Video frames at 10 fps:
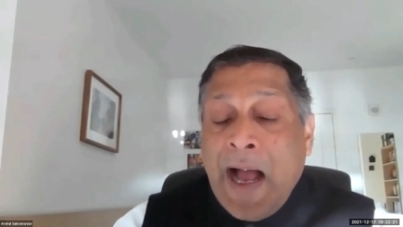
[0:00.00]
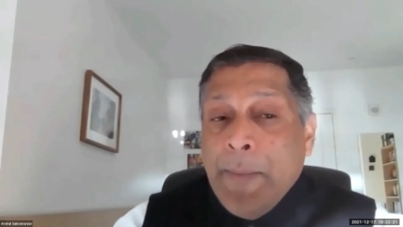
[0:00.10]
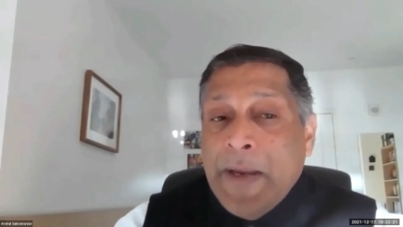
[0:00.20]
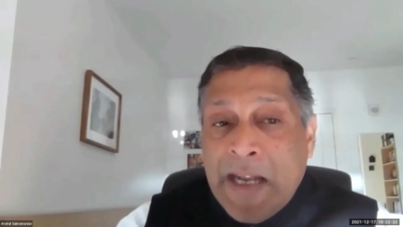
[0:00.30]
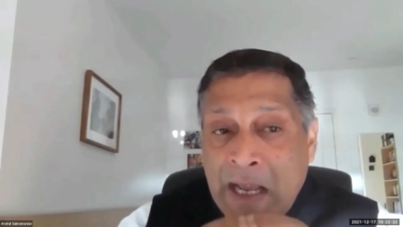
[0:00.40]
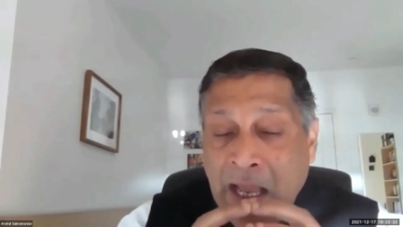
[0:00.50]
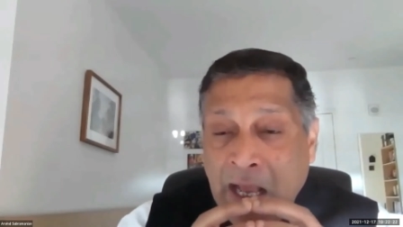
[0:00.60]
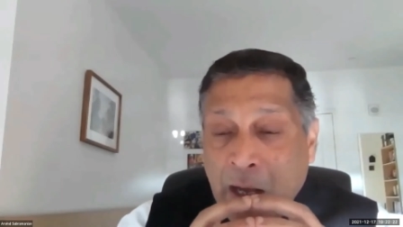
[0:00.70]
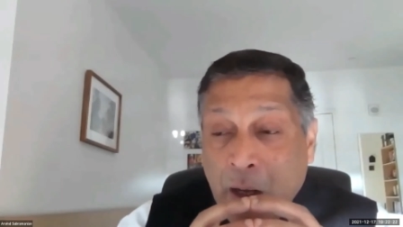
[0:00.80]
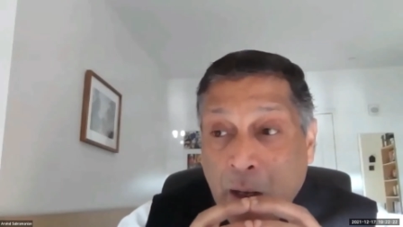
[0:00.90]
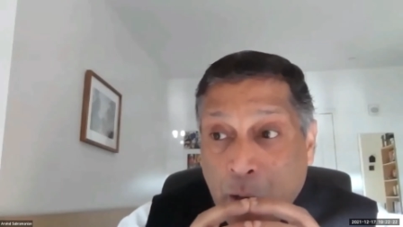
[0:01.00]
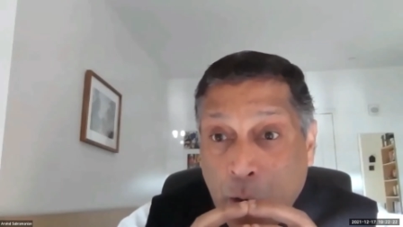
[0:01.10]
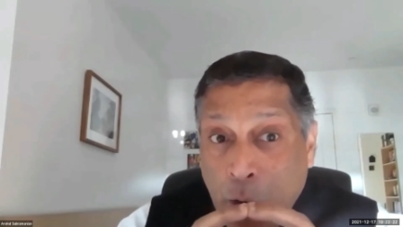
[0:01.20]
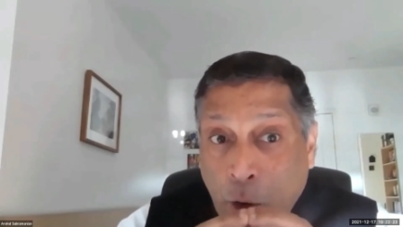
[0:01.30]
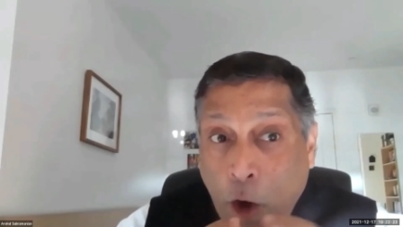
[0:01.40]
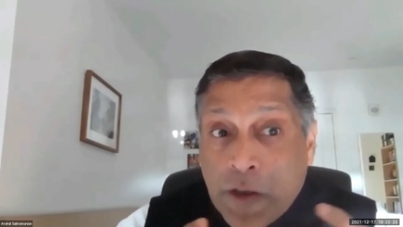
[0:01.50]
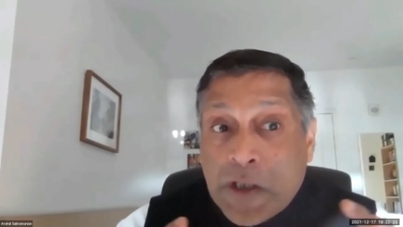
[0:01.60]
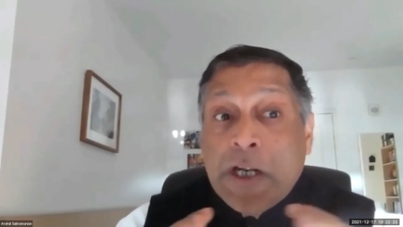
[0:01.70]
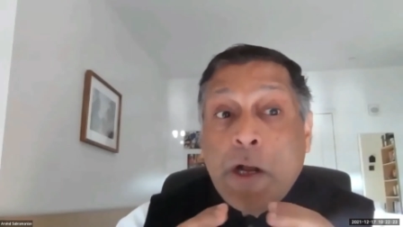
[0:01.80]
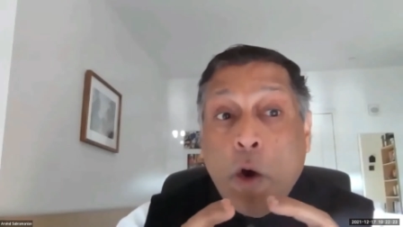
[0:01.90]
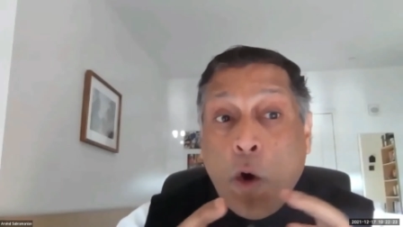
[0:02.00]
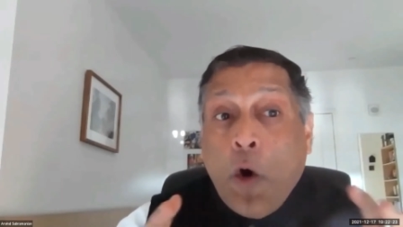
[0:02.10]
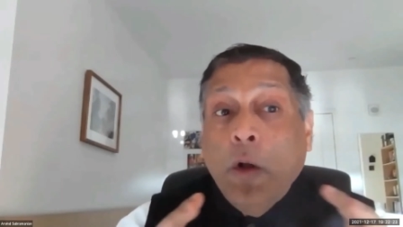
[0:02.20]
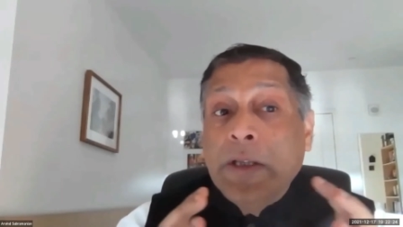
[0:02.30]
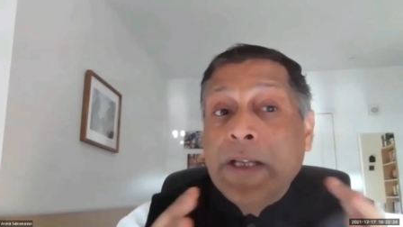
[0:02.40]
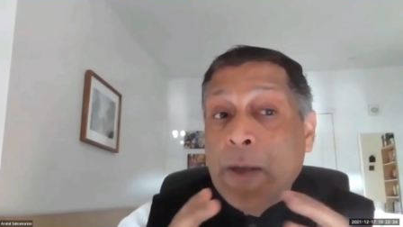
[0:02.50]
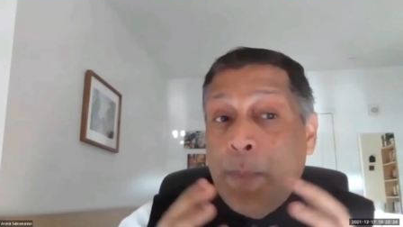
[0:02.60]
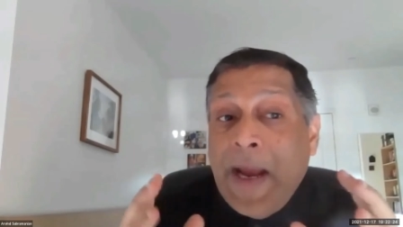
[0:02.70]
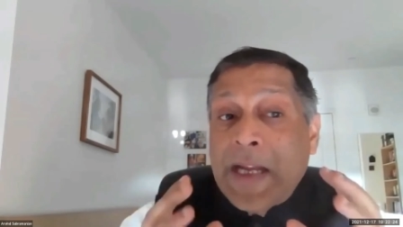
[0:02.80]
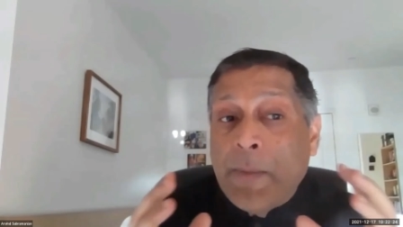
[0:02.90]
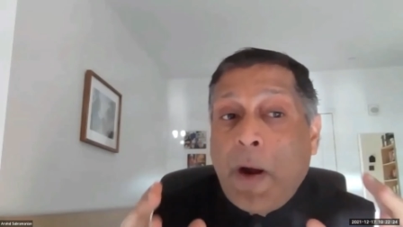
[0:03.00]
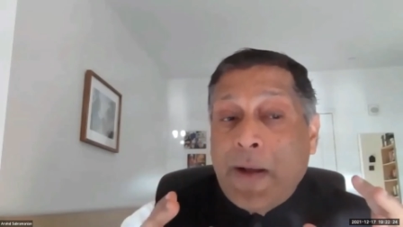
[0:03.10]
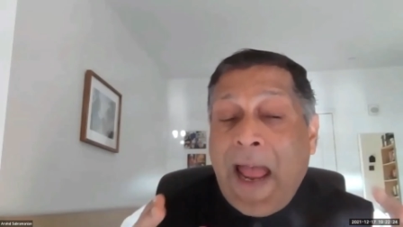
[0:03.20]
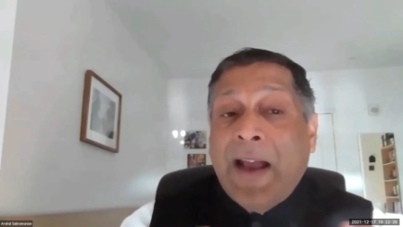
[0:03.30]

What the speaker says: I mean, lost in all the debate about